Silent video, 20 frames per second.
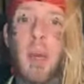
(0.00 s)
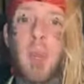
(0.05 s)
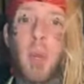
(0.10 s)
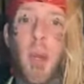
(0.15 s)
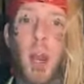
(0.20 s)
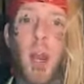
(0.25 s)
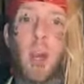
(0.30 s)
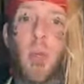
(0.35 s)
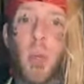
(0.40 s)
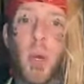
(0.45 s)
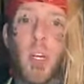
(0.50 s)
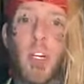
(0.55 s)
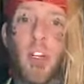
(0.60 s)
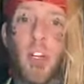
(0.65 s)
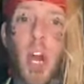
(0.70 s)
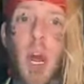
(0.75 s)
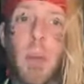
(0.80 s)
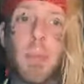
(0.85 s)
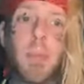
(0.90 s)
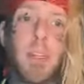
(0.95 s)
the artwork
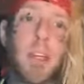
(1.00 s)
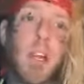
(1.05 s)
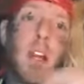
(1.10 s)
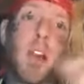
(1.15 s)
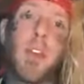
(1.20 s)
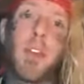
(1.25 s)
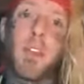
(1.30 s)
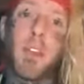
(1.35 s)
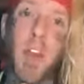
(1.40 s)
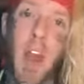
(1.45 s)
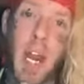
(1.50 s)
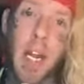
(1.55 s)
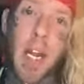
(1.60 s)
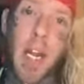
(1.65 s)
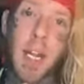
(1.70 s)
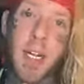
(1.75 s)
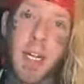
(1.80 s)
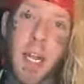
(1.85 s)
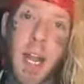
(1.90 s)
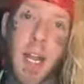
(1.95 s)
drops. Friday
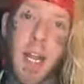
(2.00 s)
at 9